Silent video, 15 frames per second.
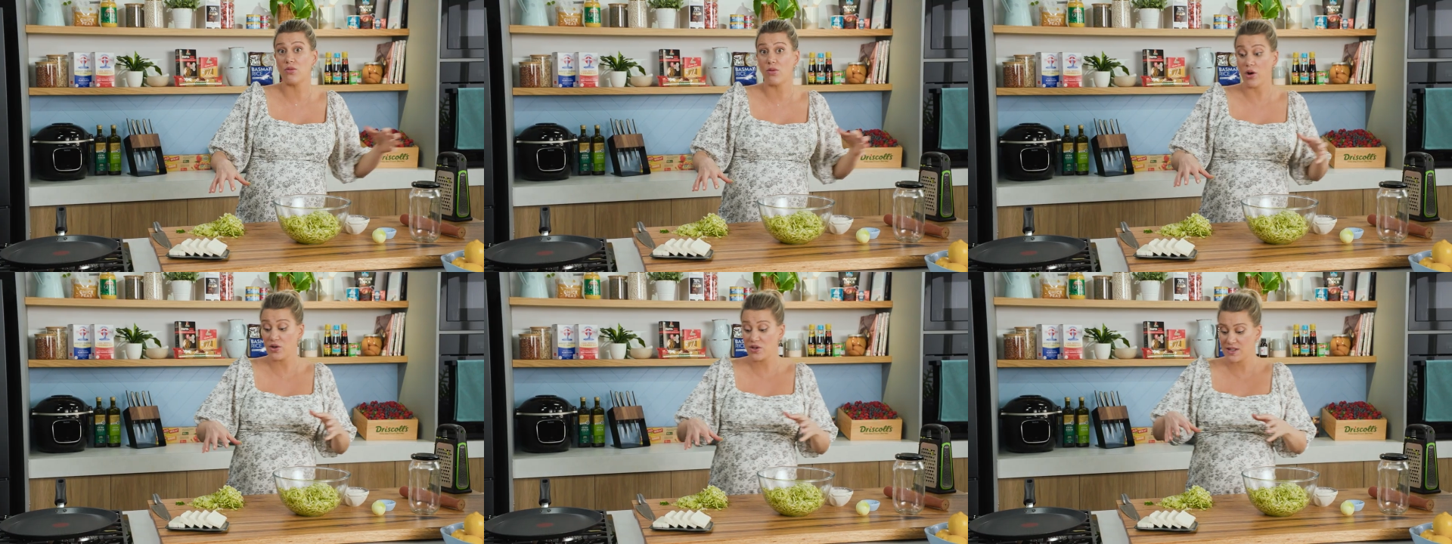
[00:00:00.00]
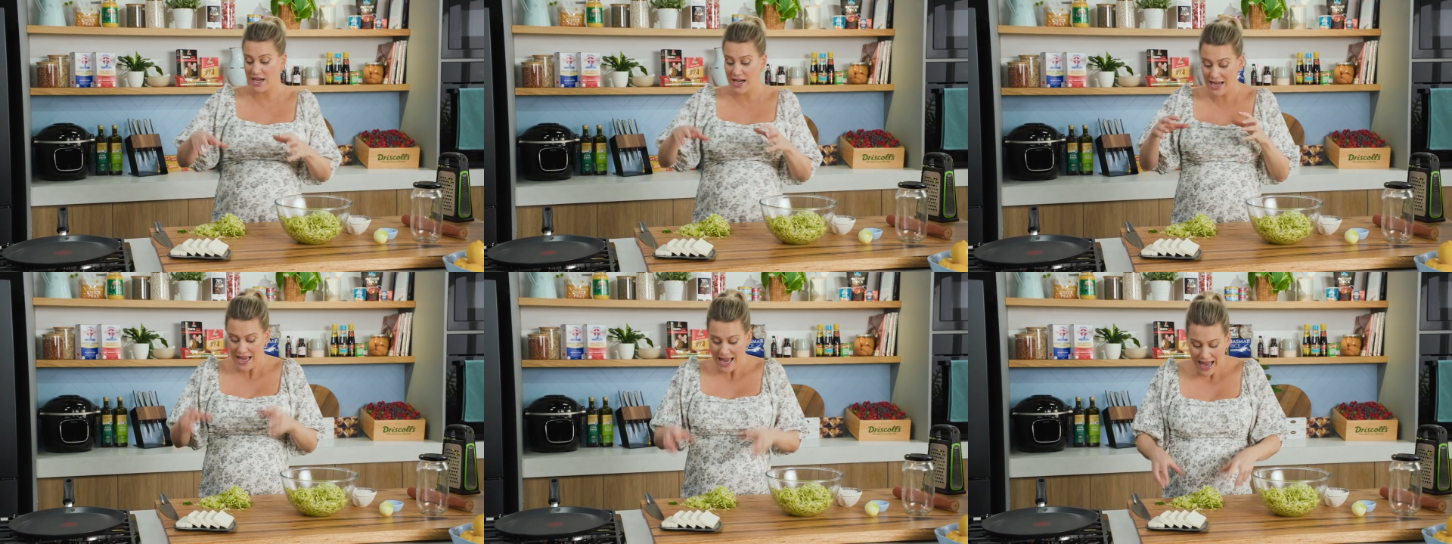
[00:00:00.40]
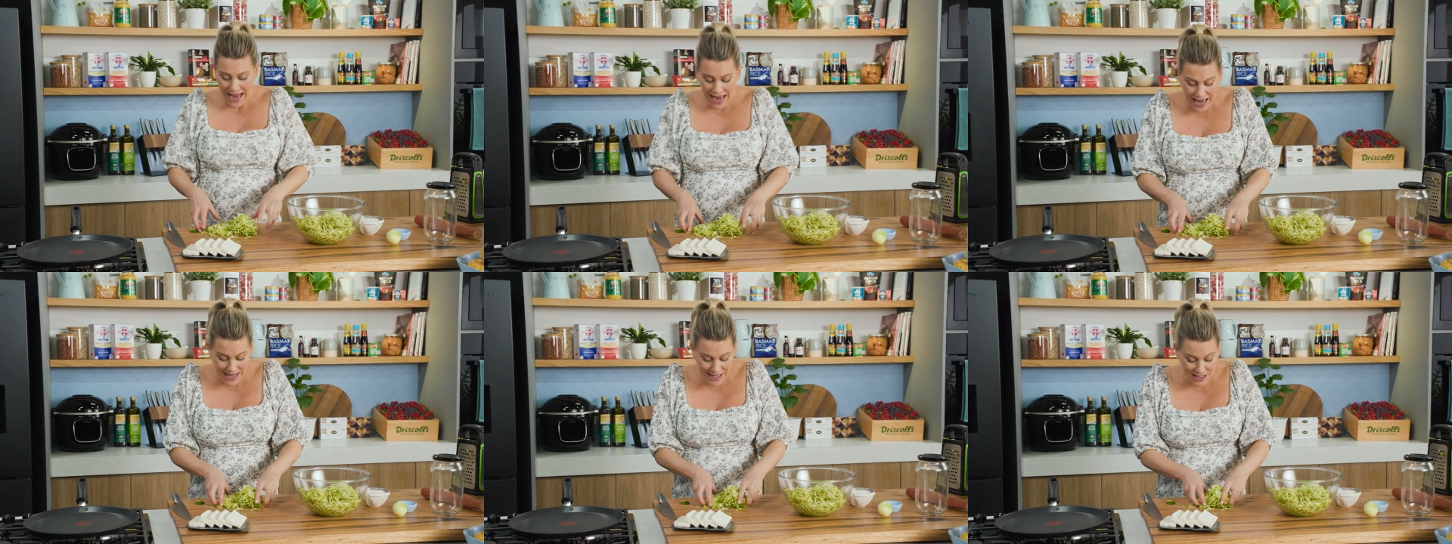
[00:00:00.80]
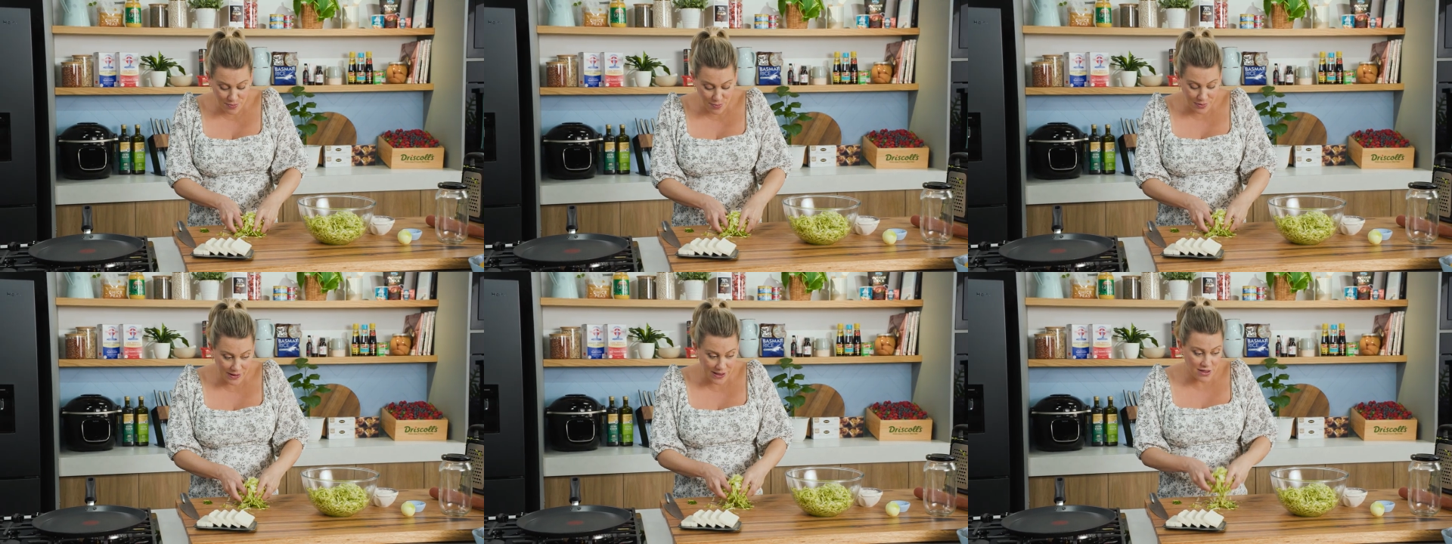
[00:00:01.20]
grocer and it's
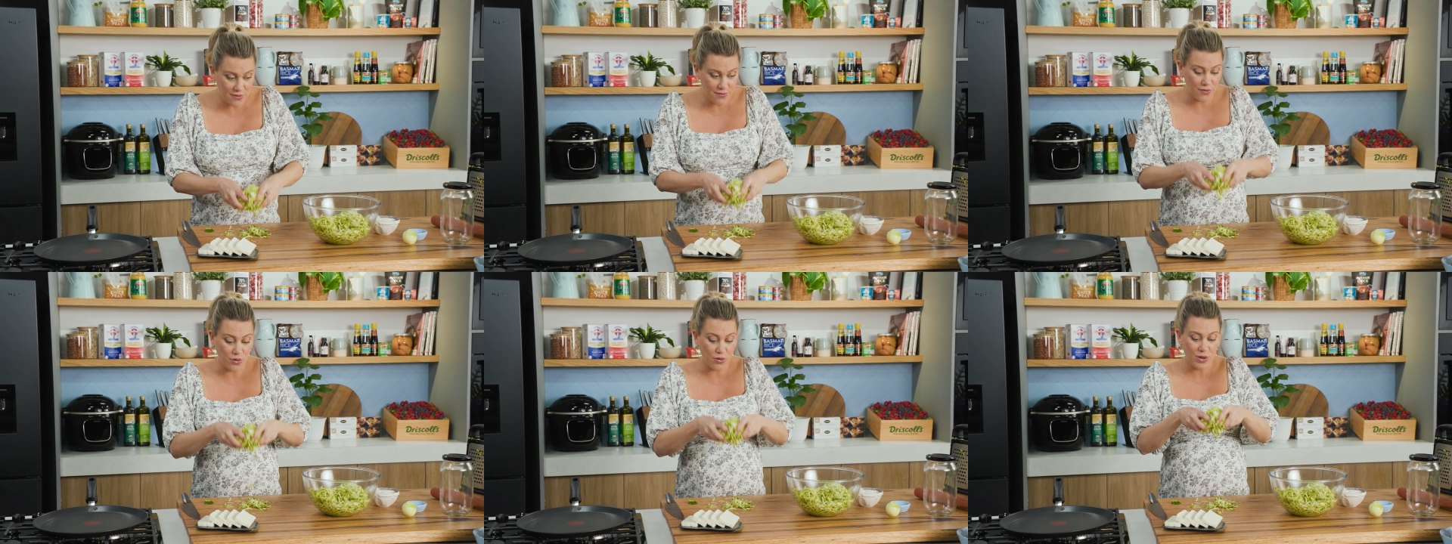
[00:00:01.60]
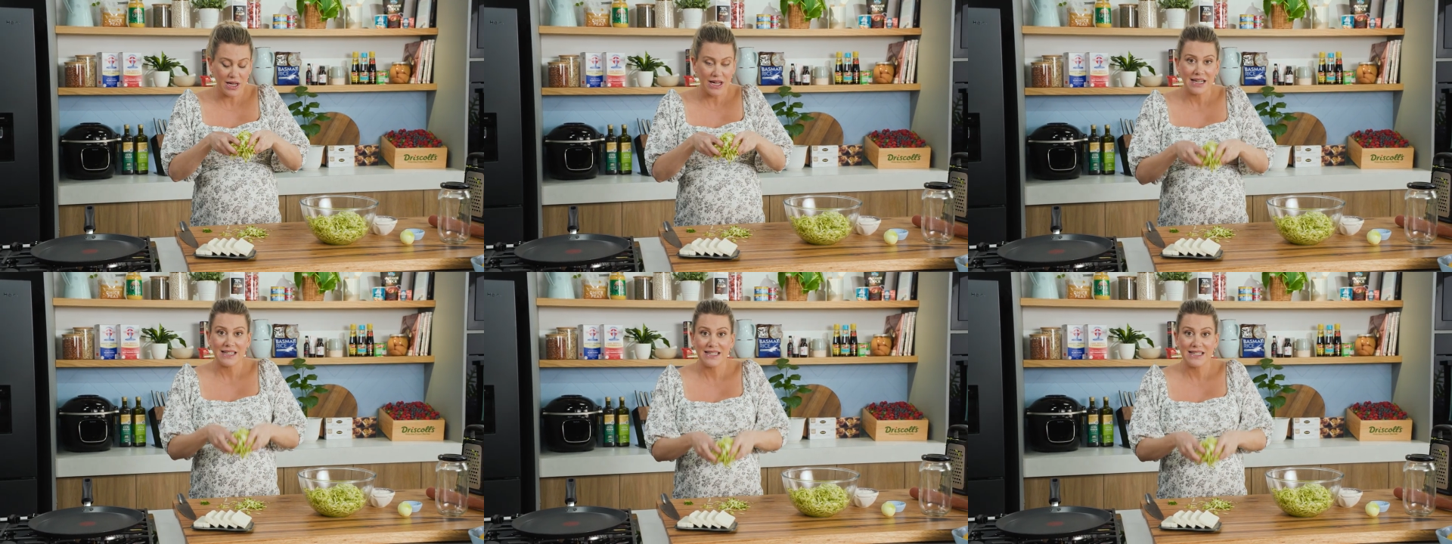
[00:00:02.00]
plentiful